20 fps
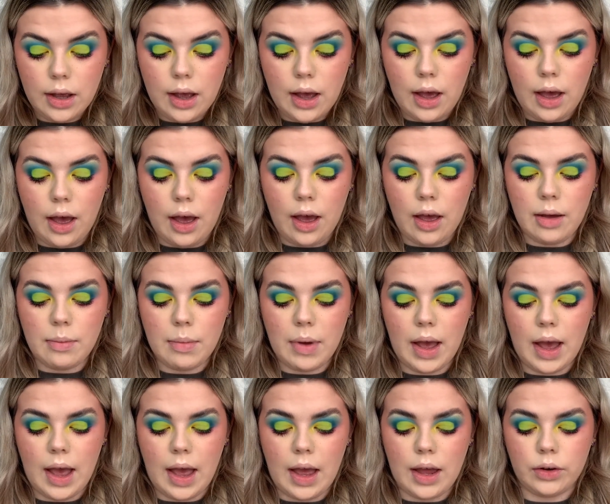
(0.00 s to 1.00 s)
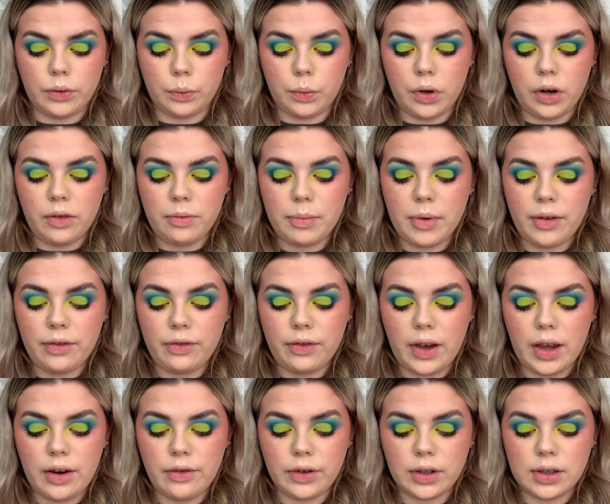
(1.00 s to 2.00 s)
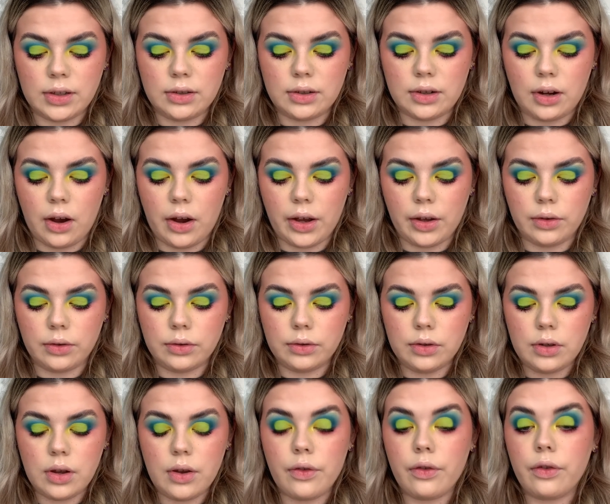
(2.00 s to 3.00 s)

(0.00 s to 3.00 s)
and one of my favourite styles